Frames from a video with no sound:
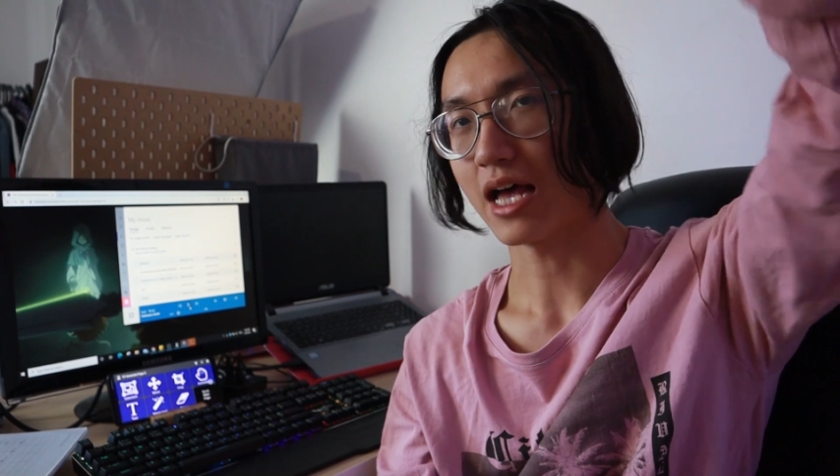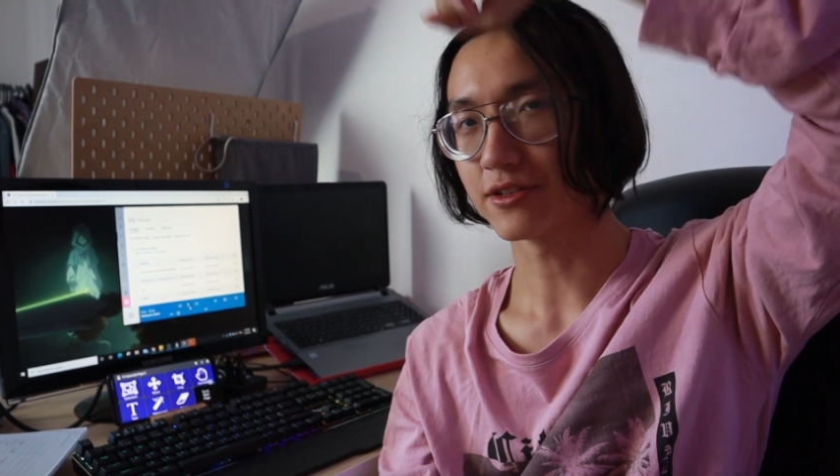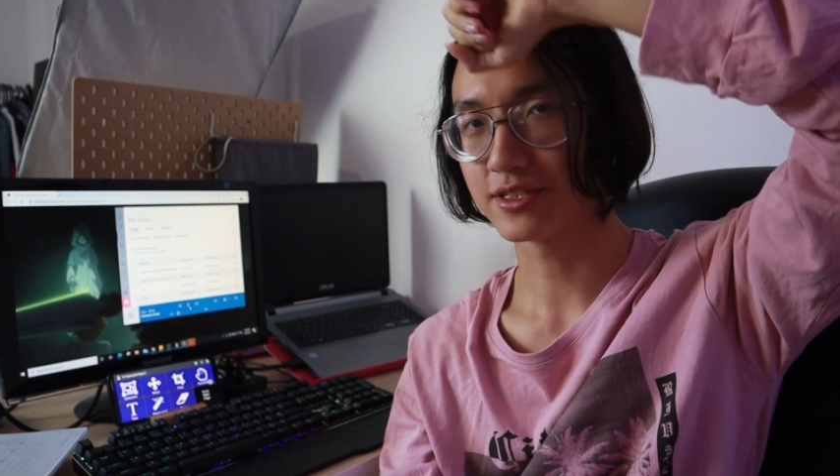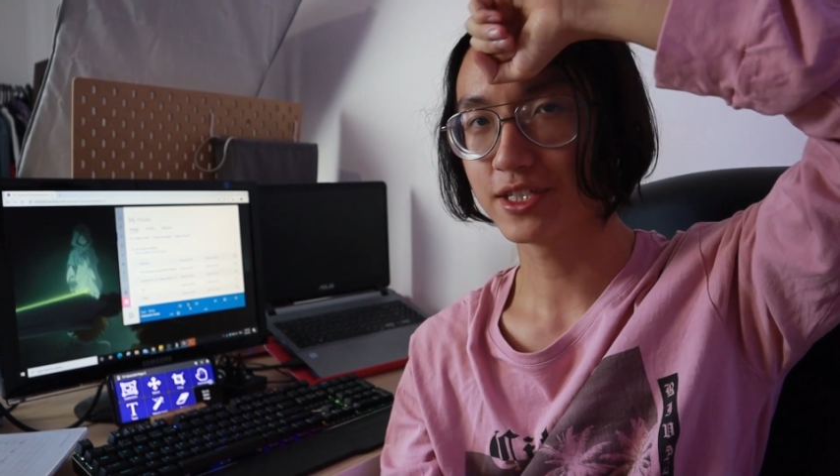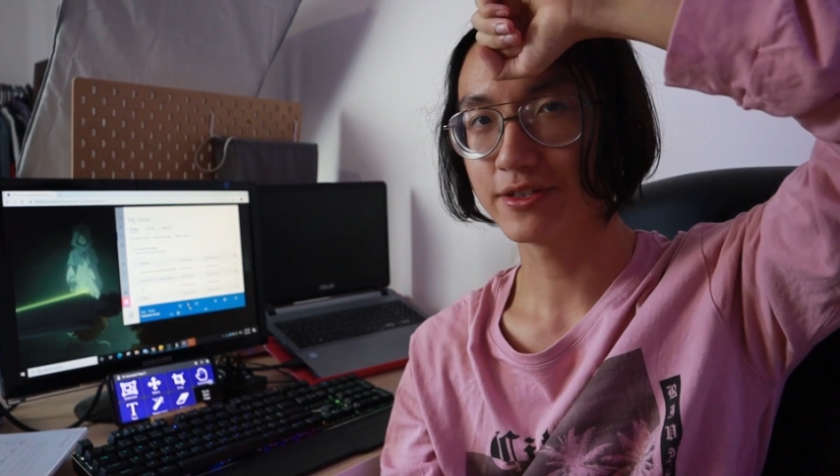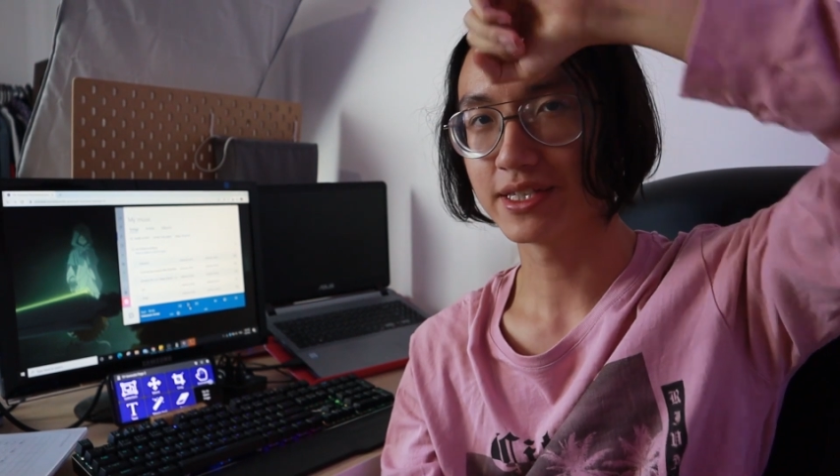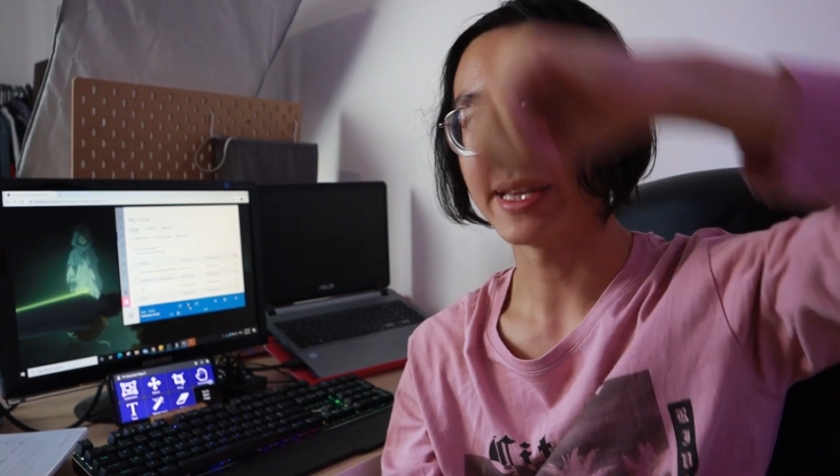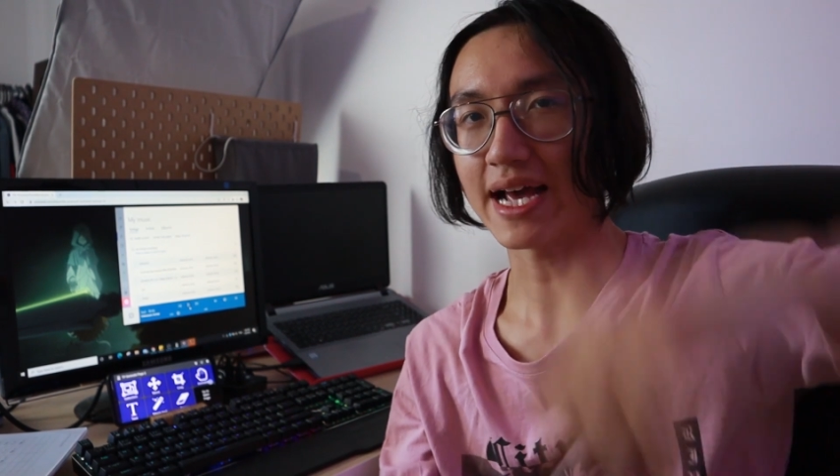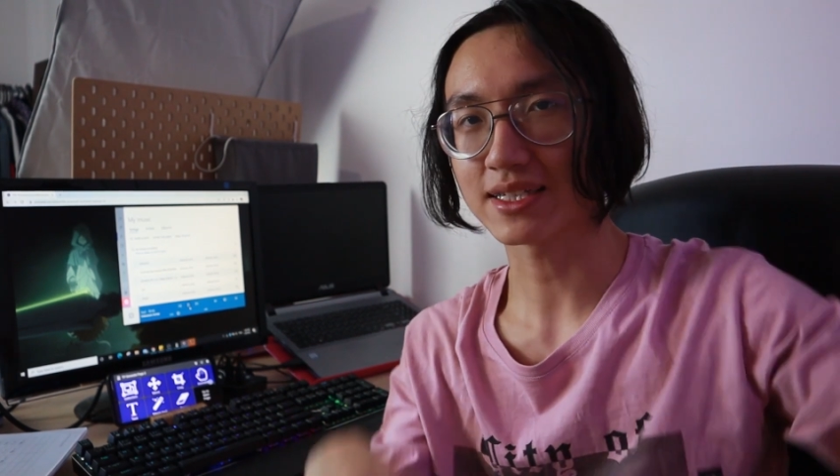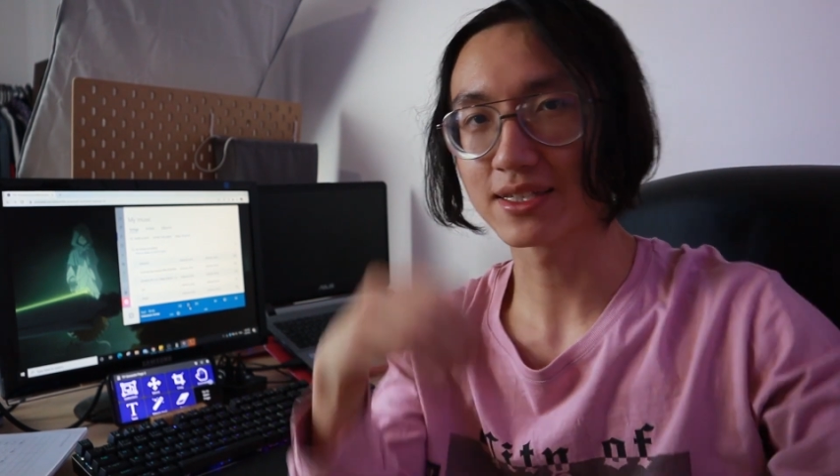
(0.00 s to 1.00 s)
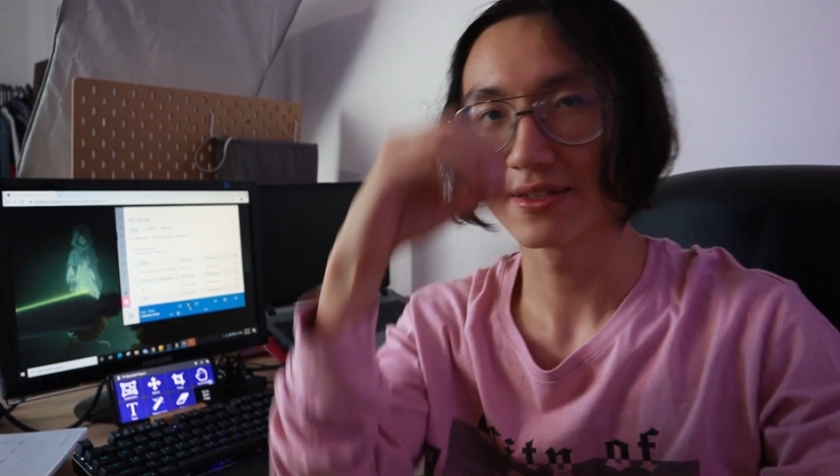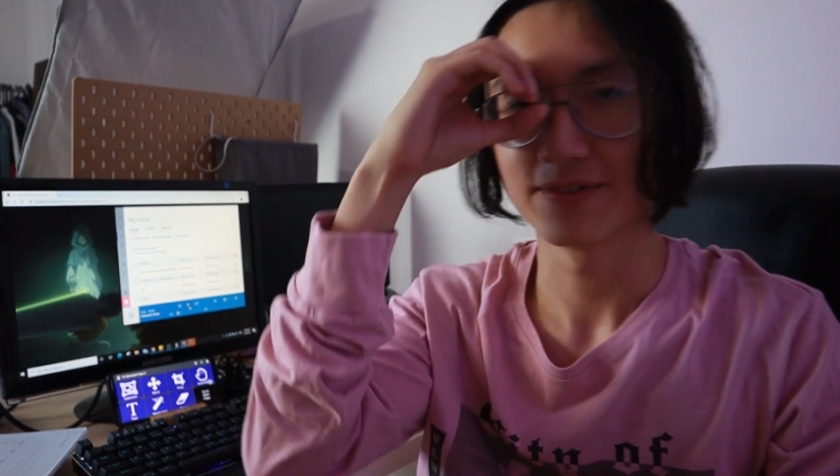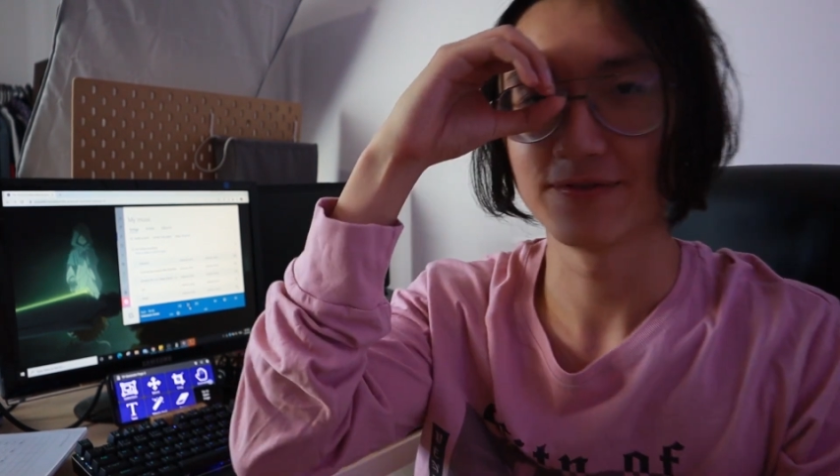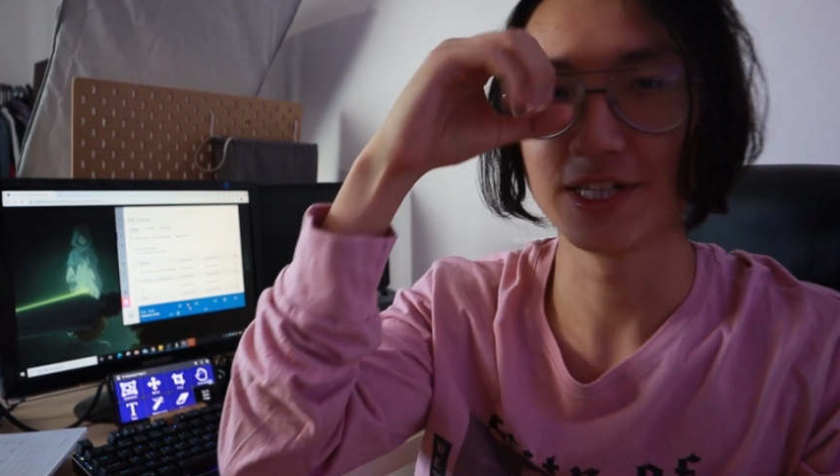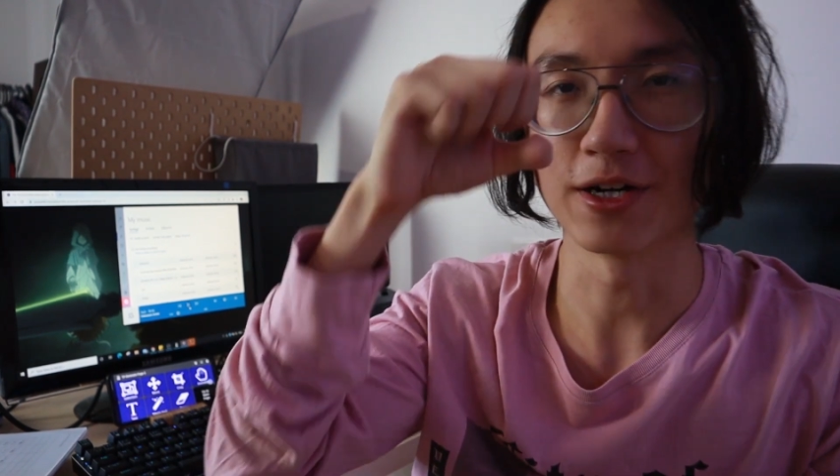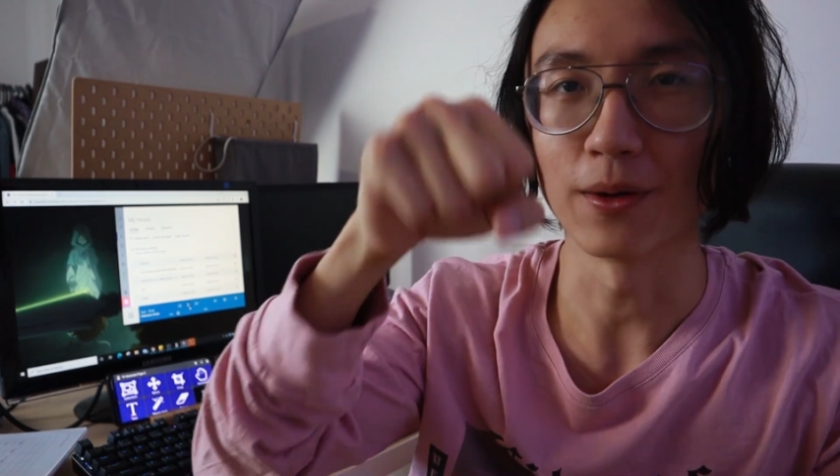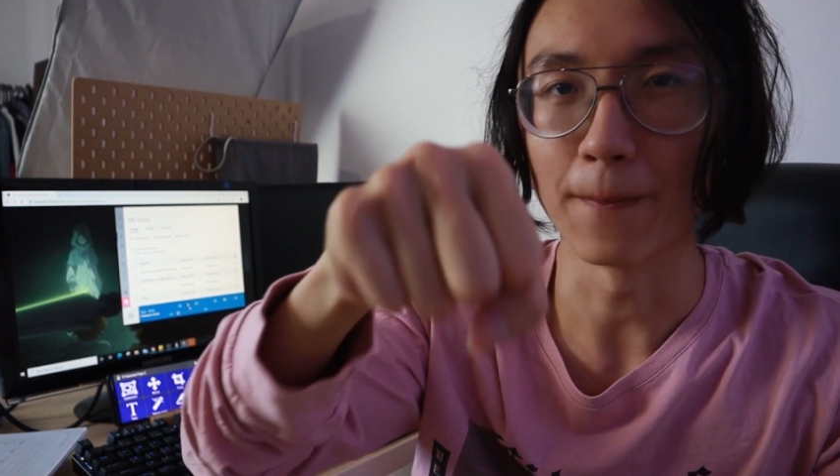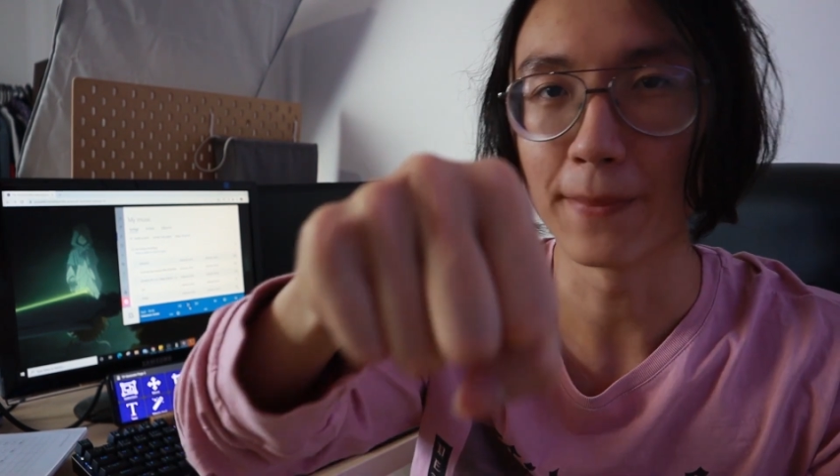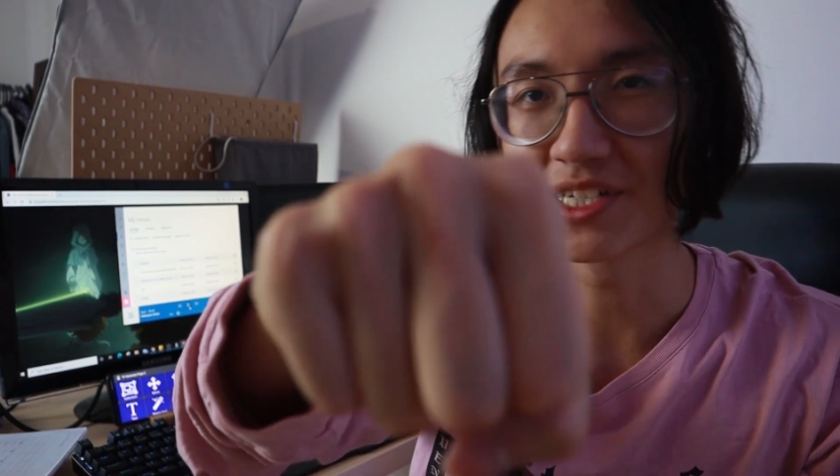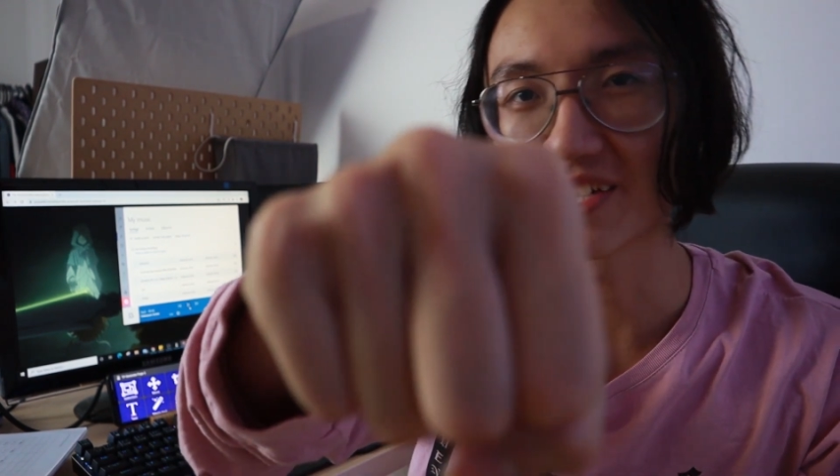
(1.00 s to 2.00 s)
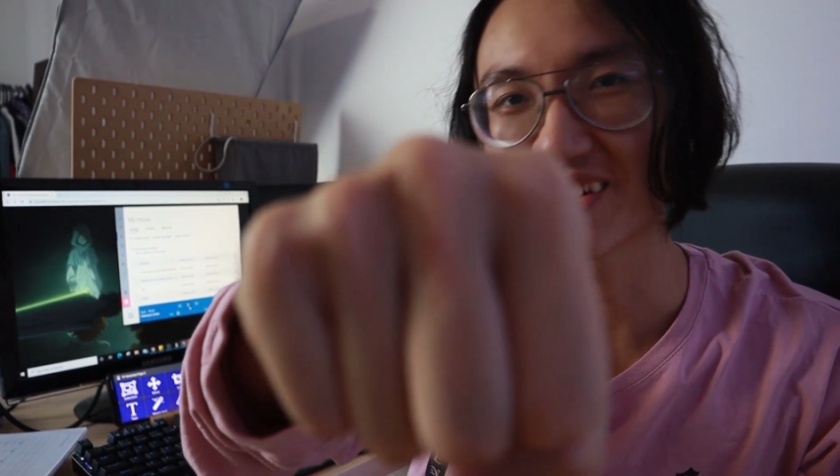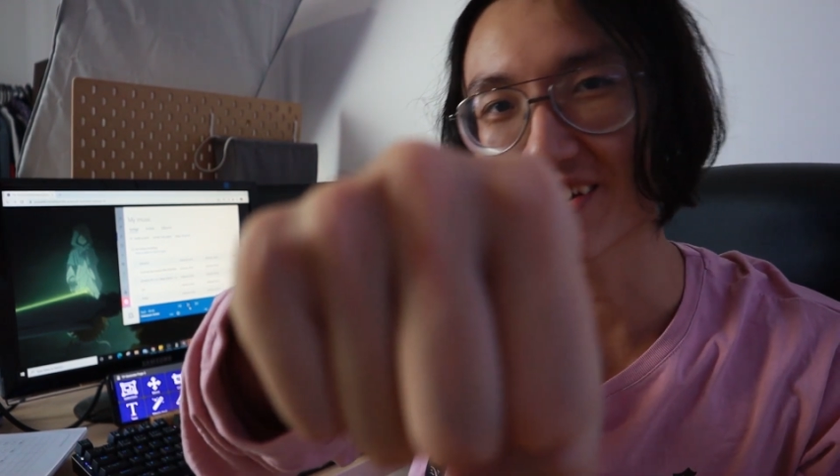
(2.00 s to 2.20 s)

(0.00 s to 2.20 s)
I'll see you in the next video. Budget